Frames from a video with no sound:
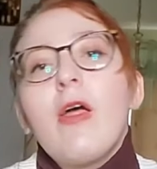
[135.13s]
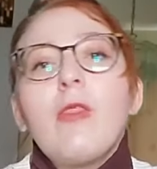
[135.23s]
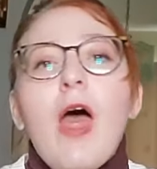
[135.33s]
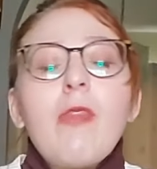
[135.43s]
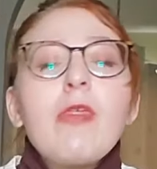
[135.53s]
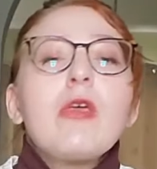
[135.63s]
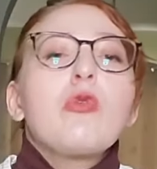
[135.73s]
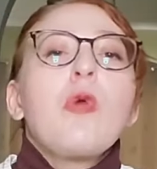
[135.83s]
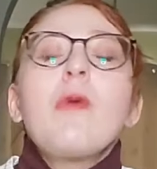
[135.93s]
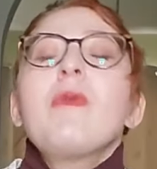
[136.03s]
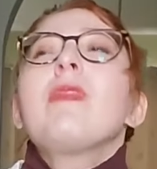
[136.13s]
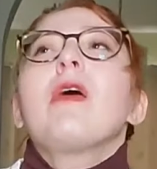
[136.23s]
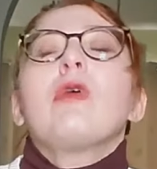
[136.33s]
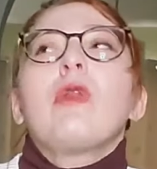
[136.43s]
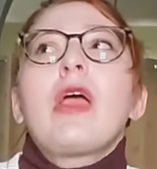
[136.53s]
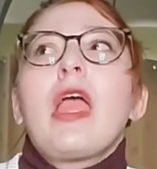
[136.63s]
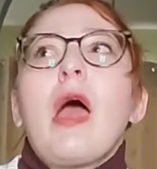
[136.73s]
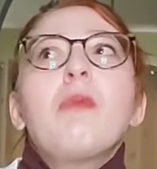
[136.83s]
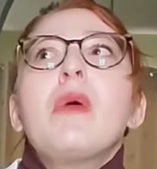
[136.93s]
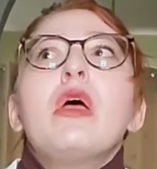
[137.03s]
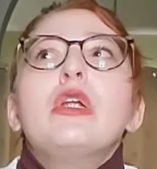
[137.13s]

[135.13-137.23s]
that these women they're looking up